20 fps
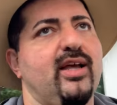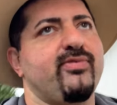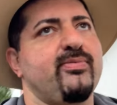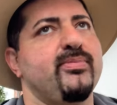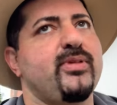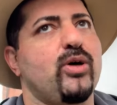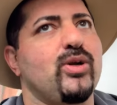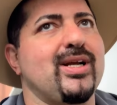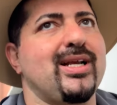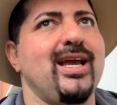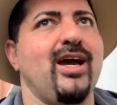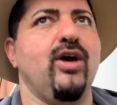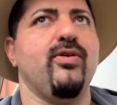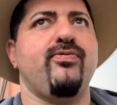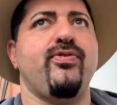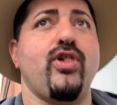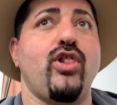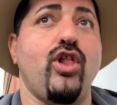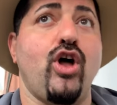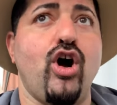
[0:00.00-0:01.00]
of them don't account
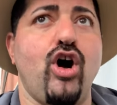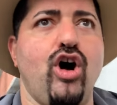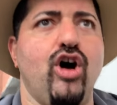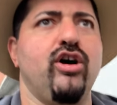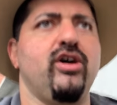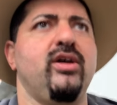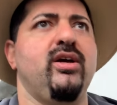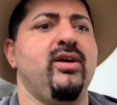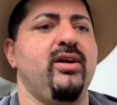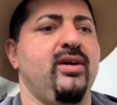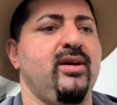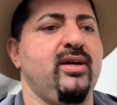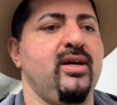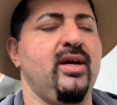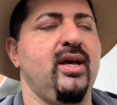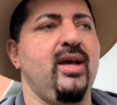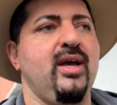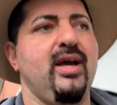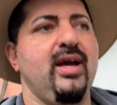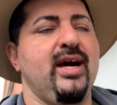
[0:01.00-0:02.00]
for law.
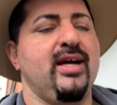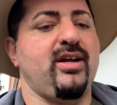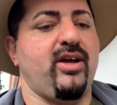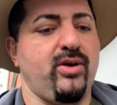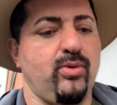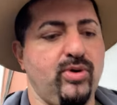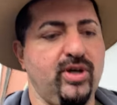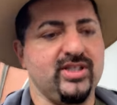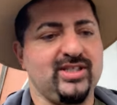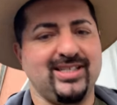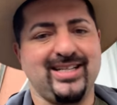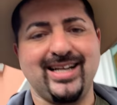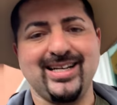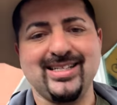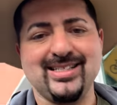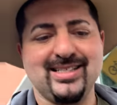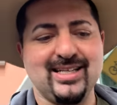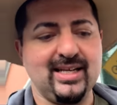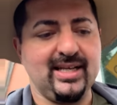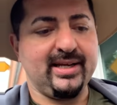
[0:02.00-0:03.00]
In other words, the
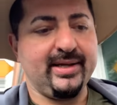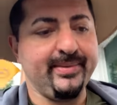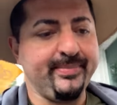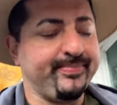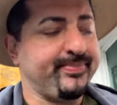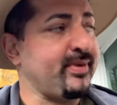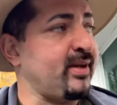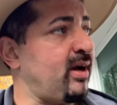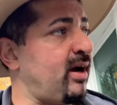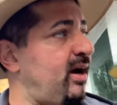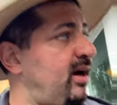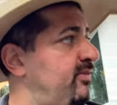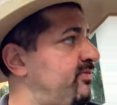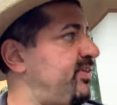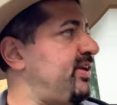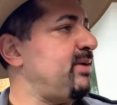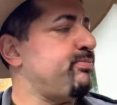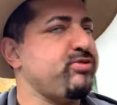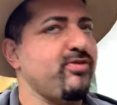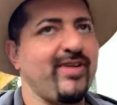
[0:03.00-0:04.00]
tendency of
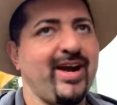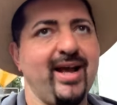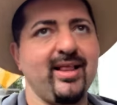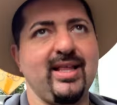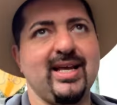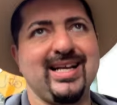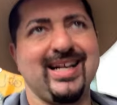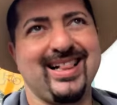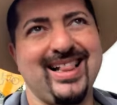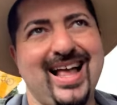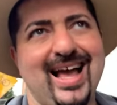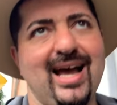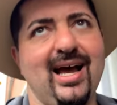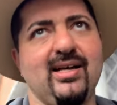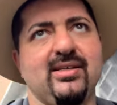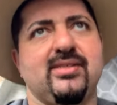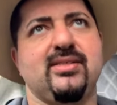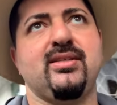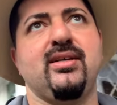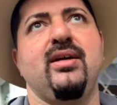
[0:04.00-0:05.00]
the prevailing
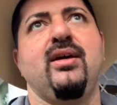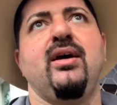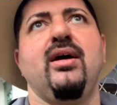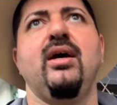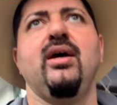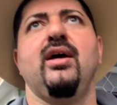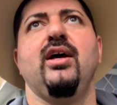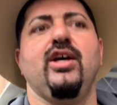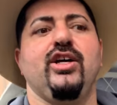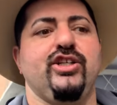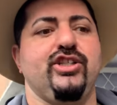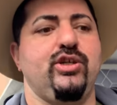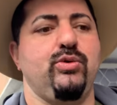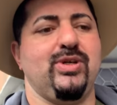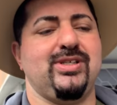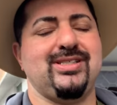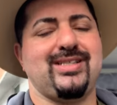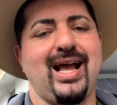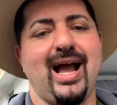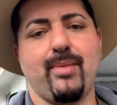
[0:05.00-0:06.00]
class to
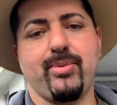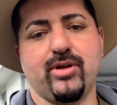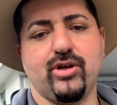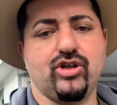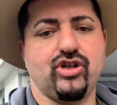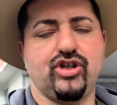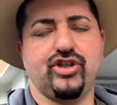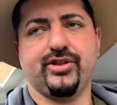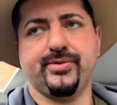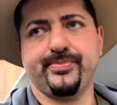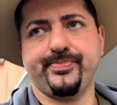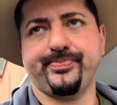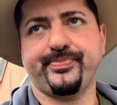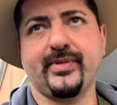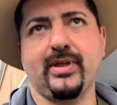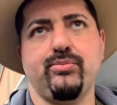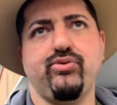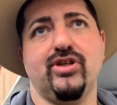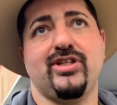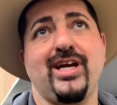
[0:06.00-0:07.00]
establish
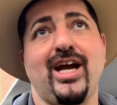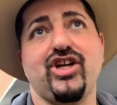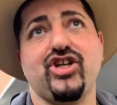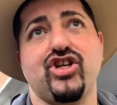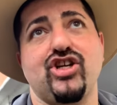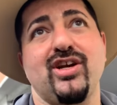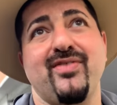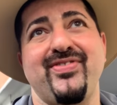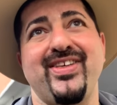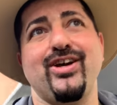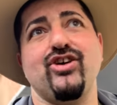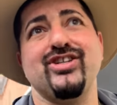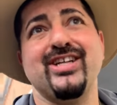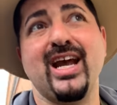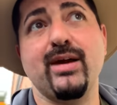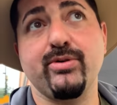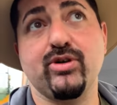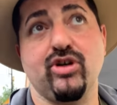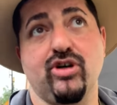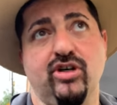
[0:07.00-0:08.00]
protection of their
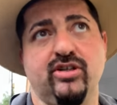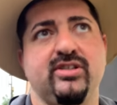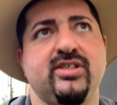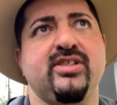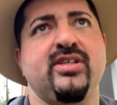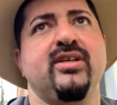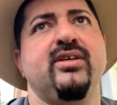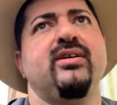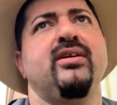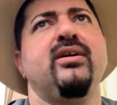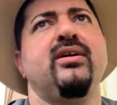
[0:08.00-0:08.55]
neighborhoods